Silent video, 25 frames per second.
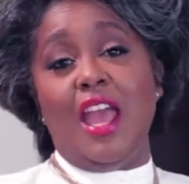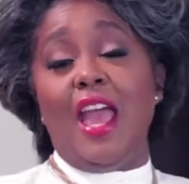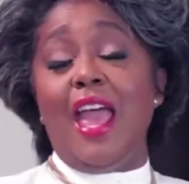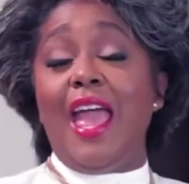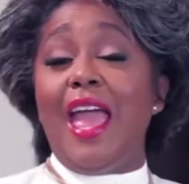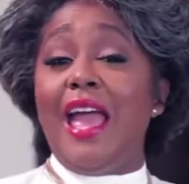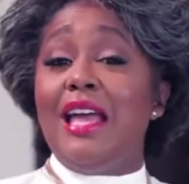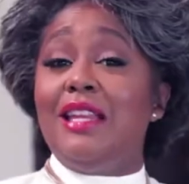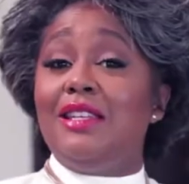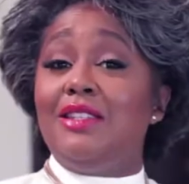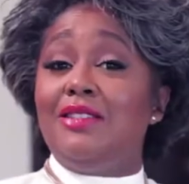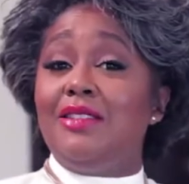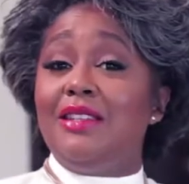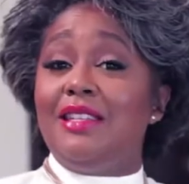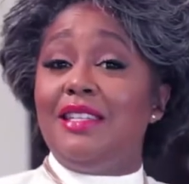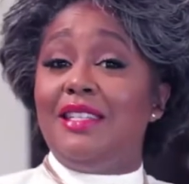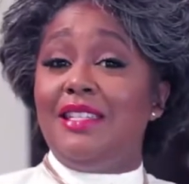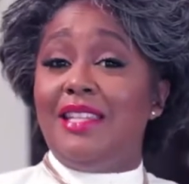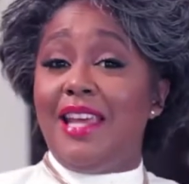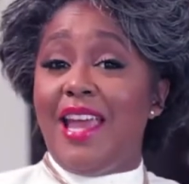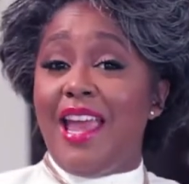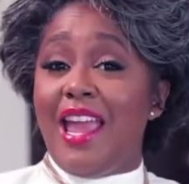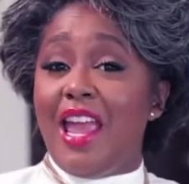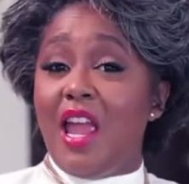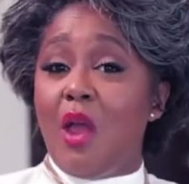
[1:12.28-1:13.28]
And
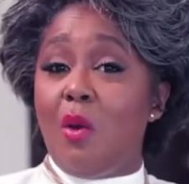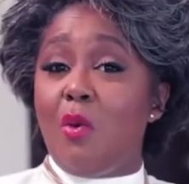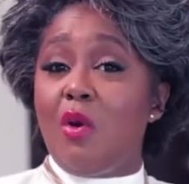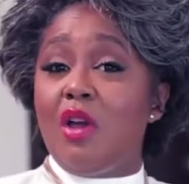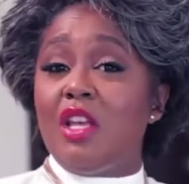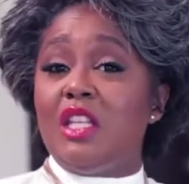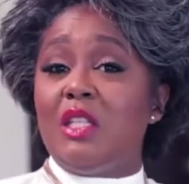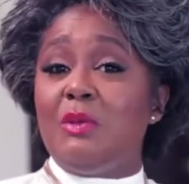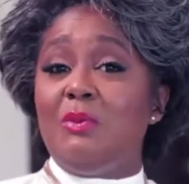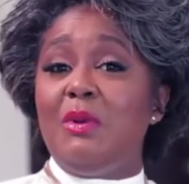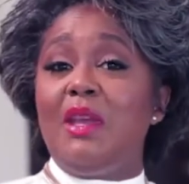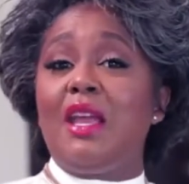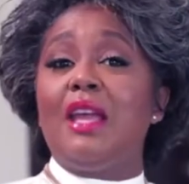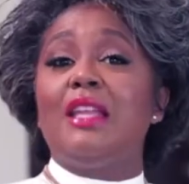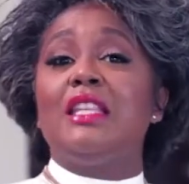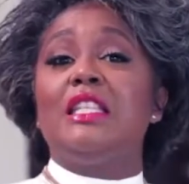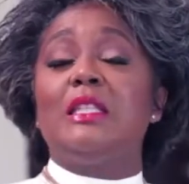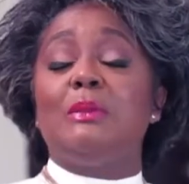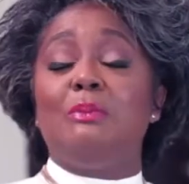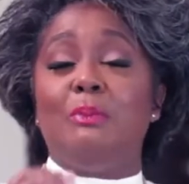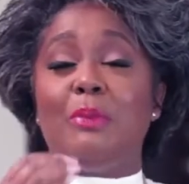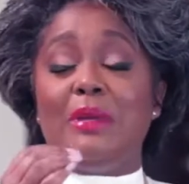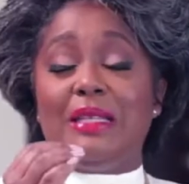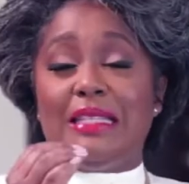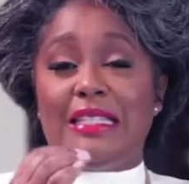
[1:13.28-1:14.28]
today, we're speaking
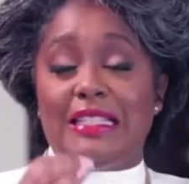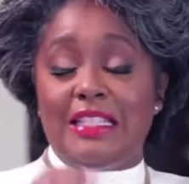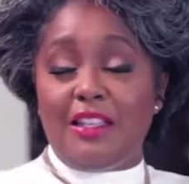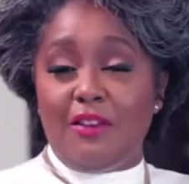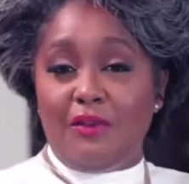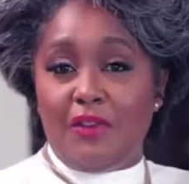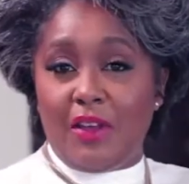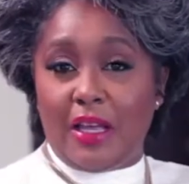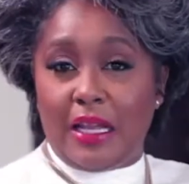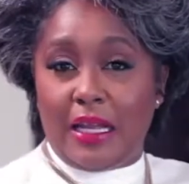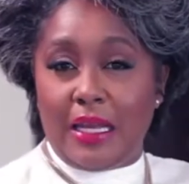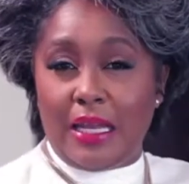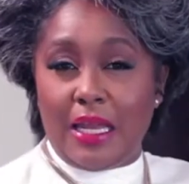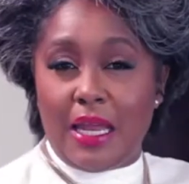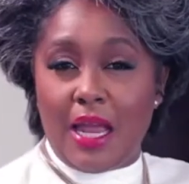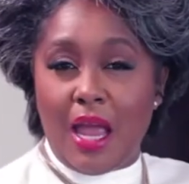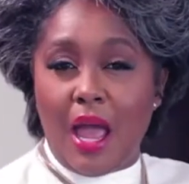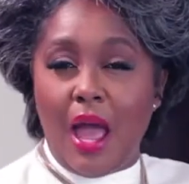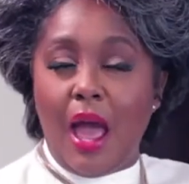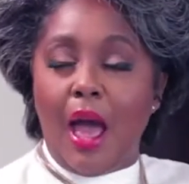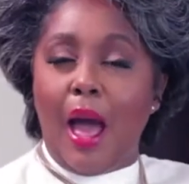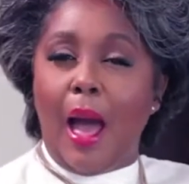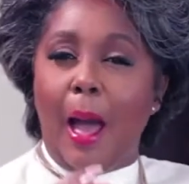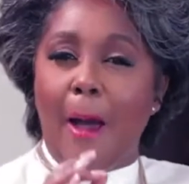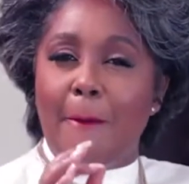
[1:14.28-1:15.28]
specifically
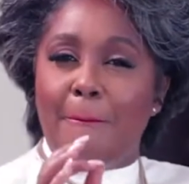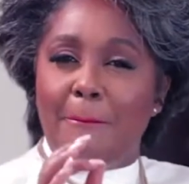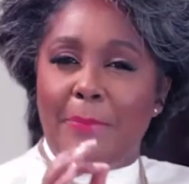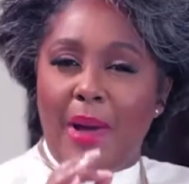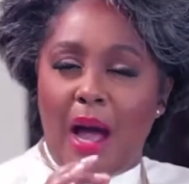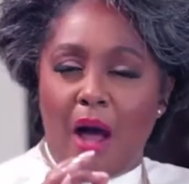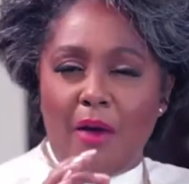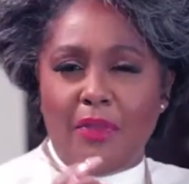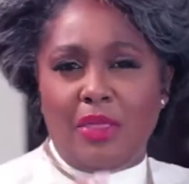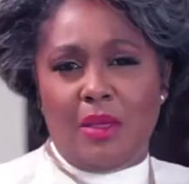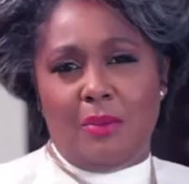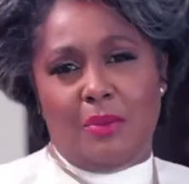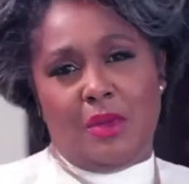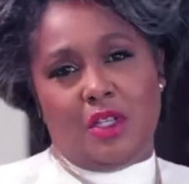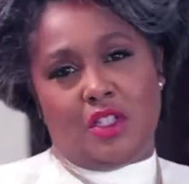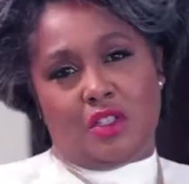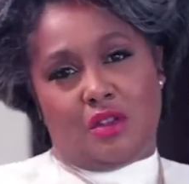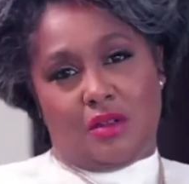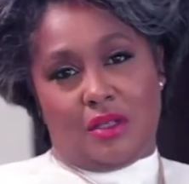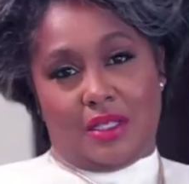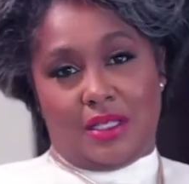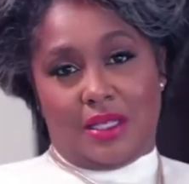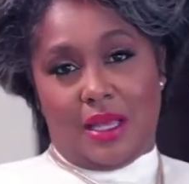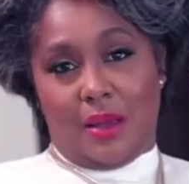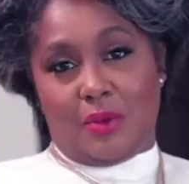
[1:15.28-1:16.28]
about the
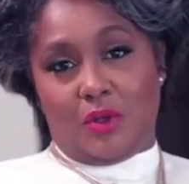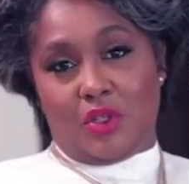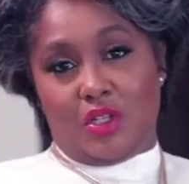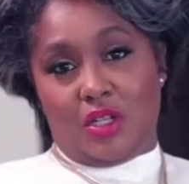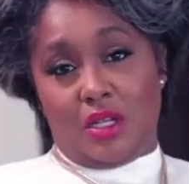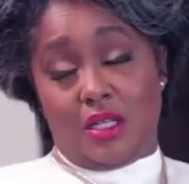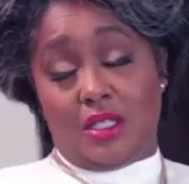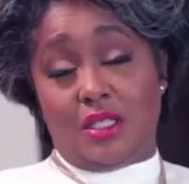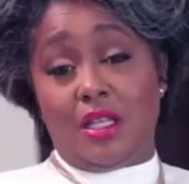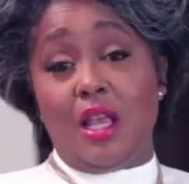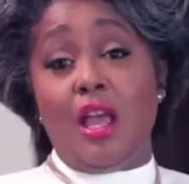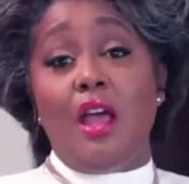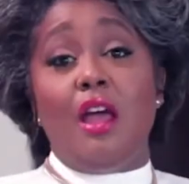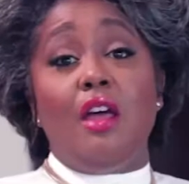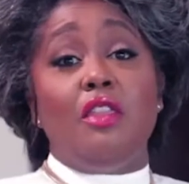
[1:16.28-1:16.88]
misconceptions,